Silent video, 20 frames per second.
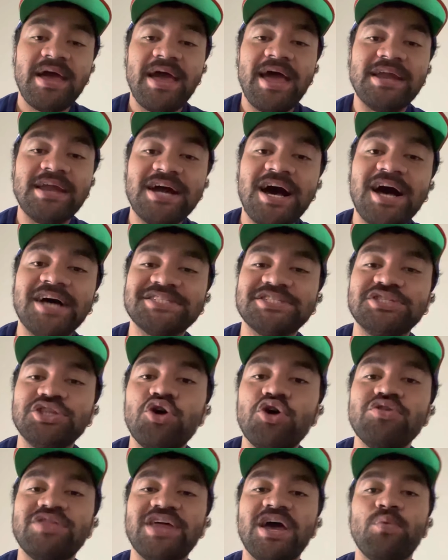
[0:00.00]
and us
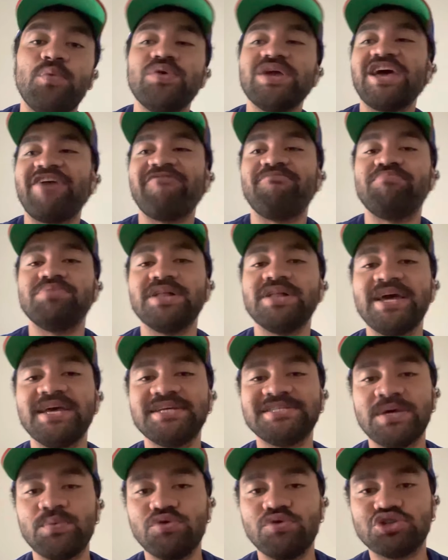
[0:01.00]
know that we have
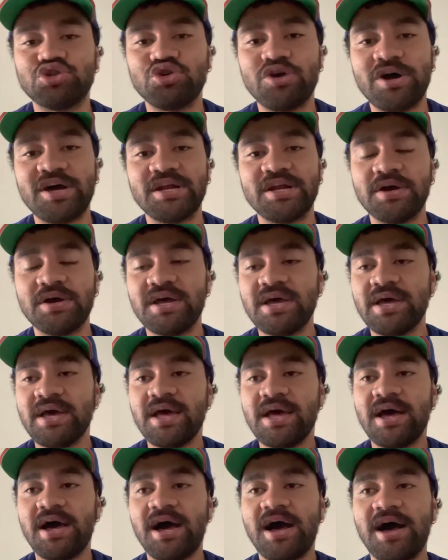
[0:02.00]
players that we're trying to
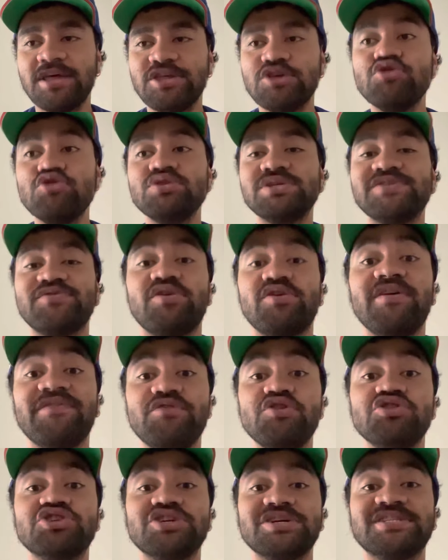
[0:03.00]
use for our
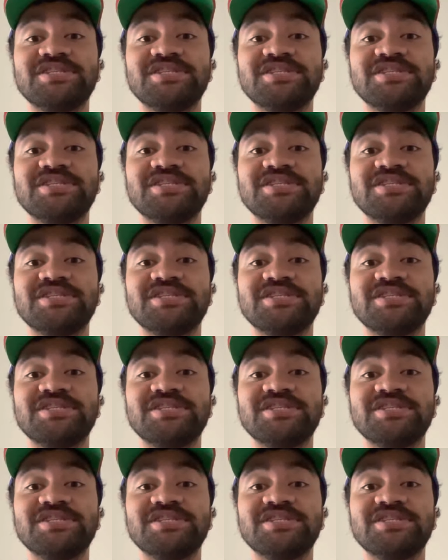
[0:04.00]
future.